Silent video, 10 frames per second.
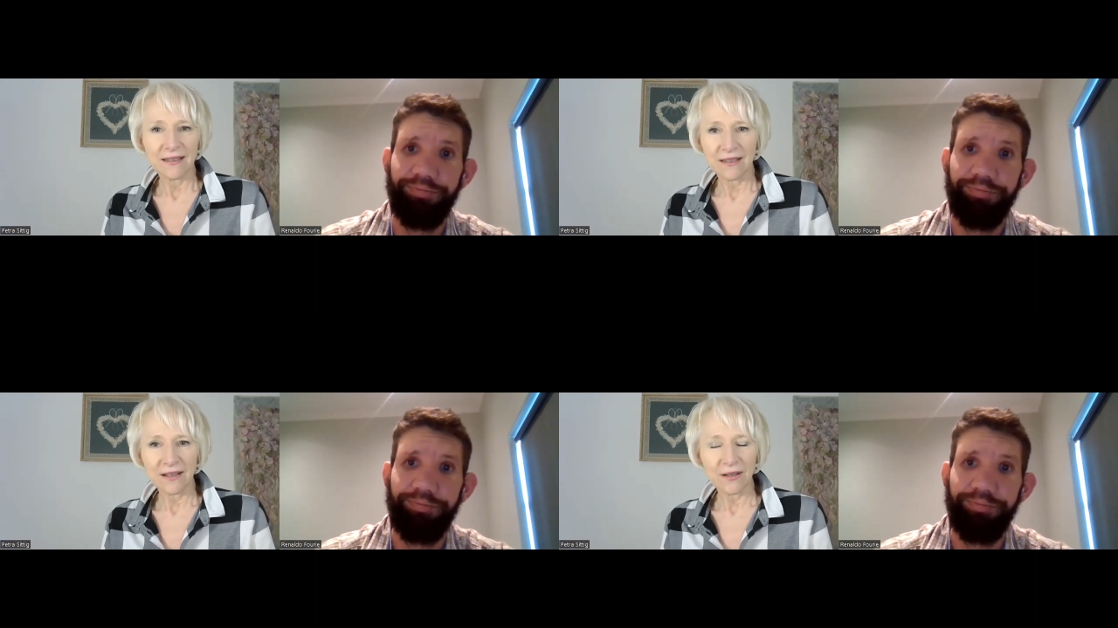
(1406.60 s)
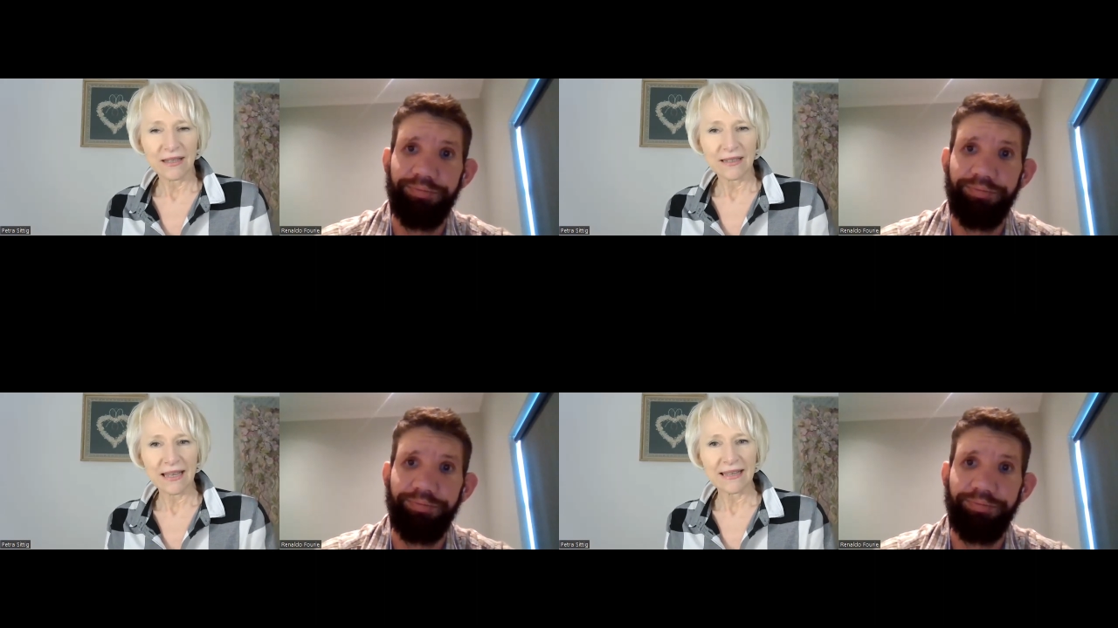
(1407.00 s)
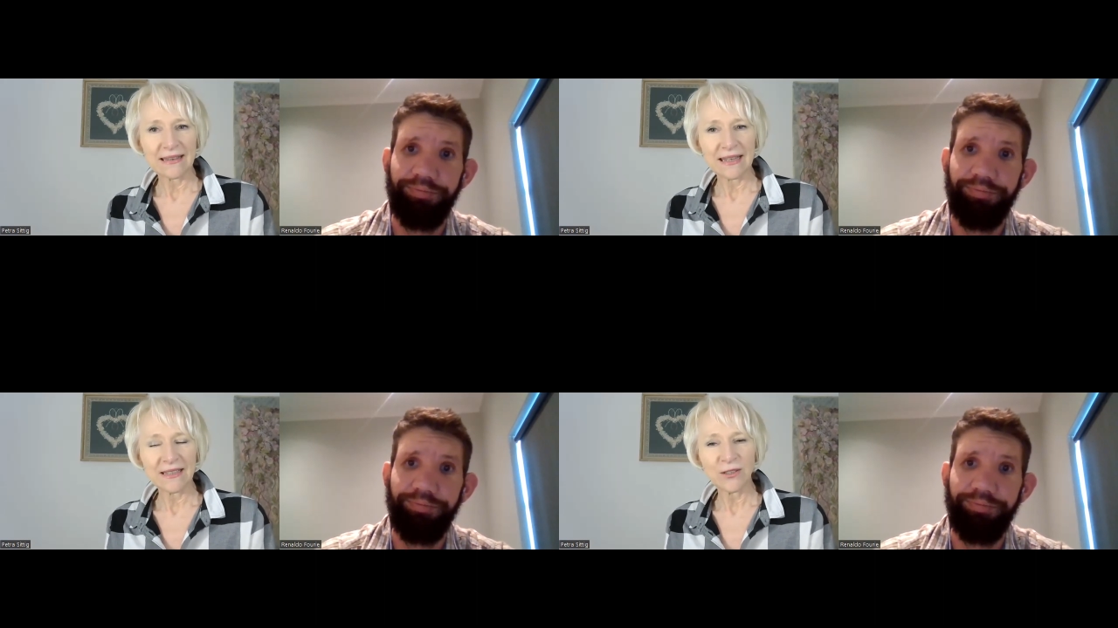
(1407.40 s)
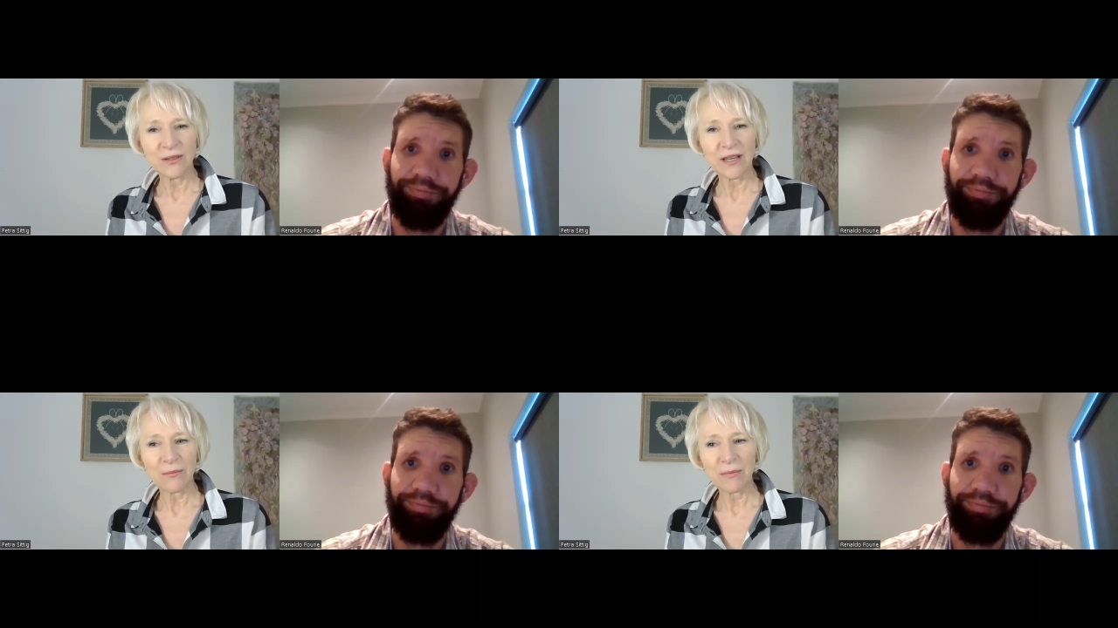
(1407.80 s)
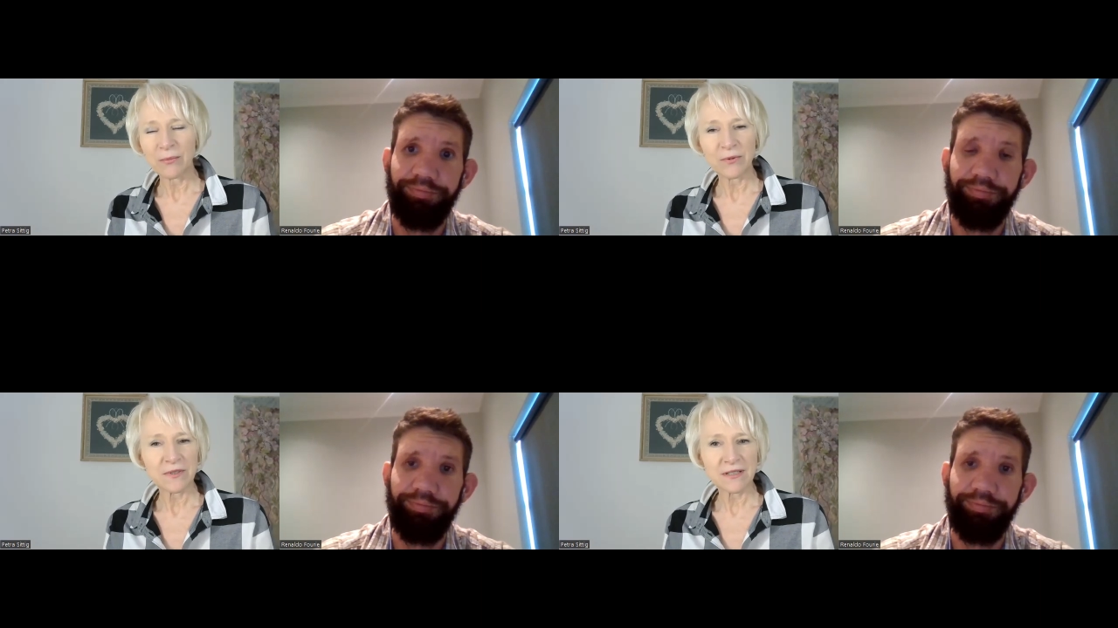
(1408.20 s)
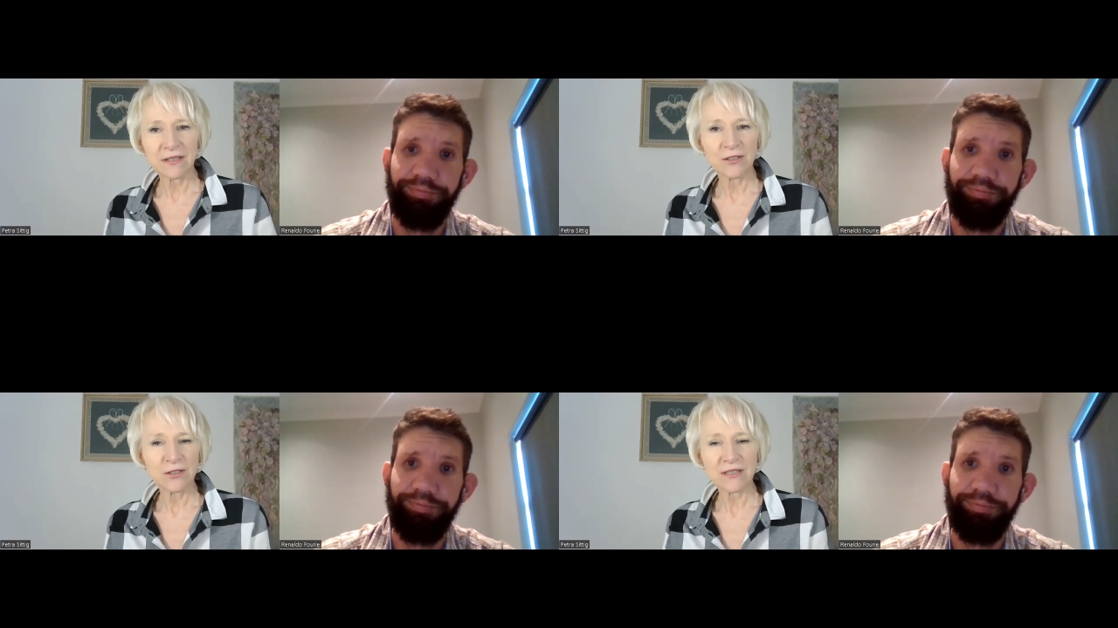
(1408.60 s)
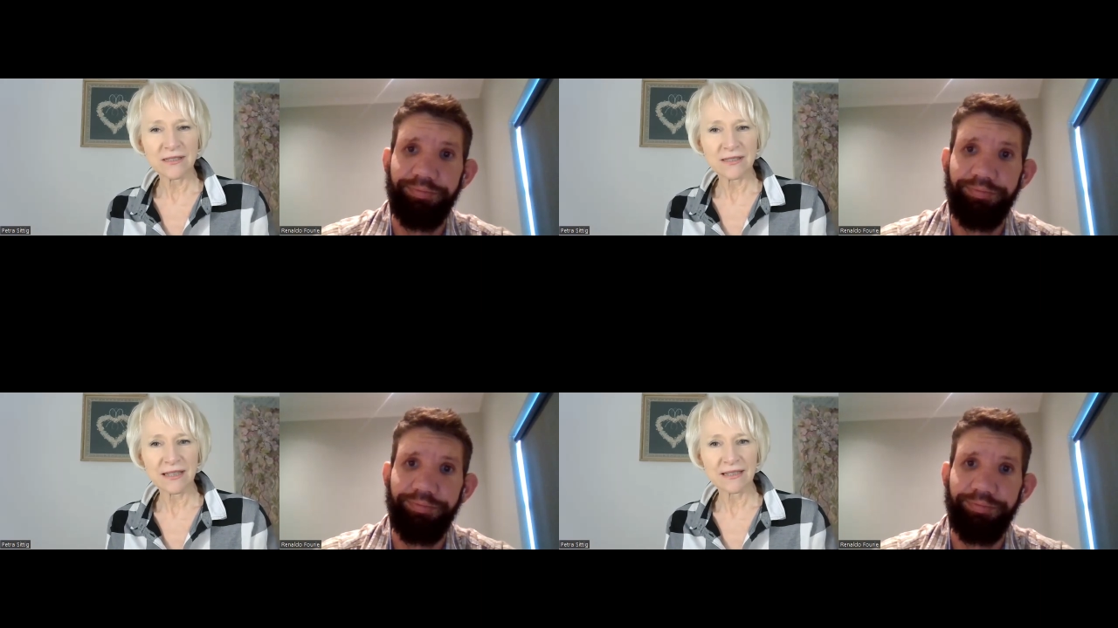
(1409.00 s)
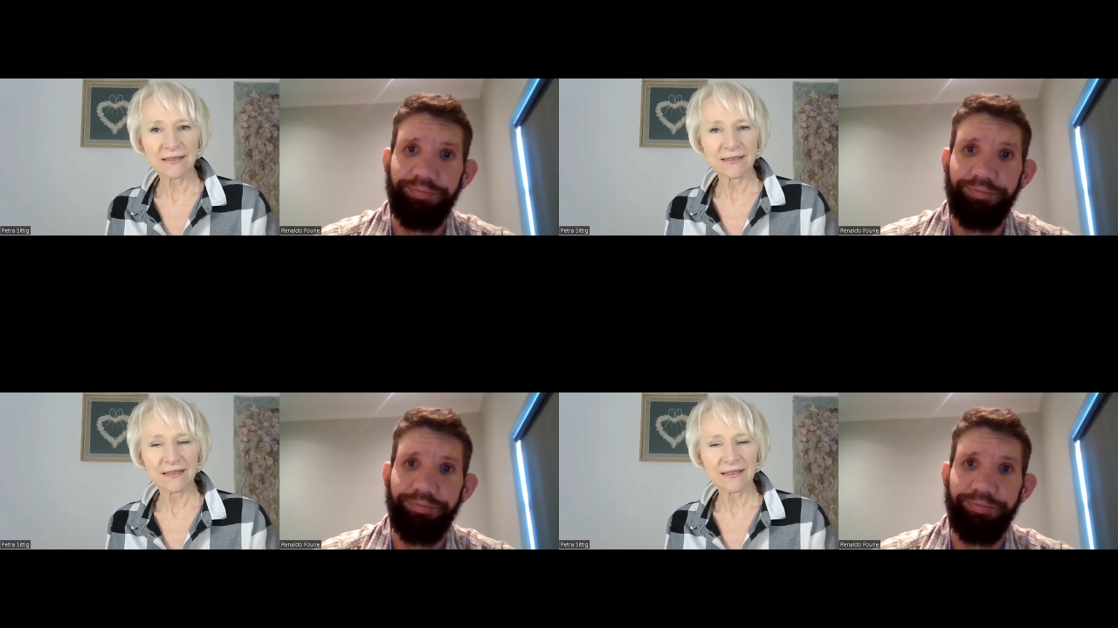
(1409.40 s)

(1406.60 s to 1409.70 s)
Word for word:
Speaker 1: you know and and then you come up with solutions that